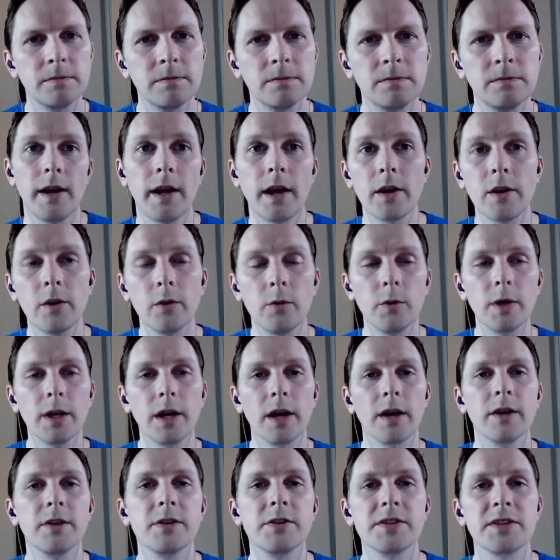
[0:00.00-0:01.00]
And now that we
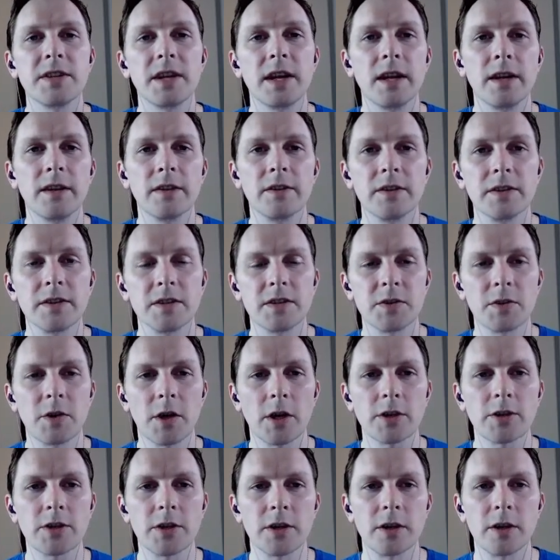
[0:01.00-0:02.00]
understand the
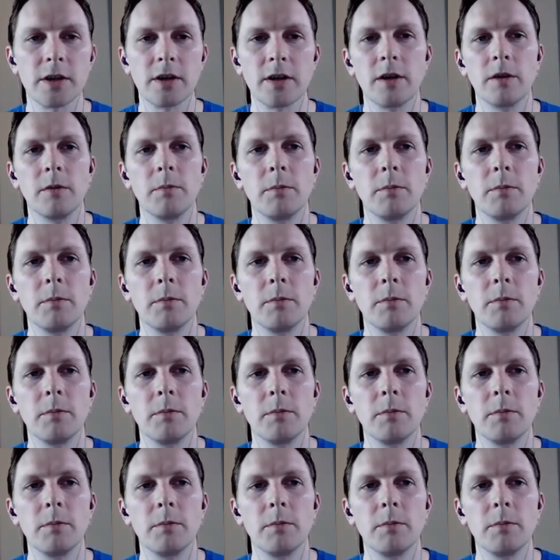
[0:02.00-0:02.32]
structure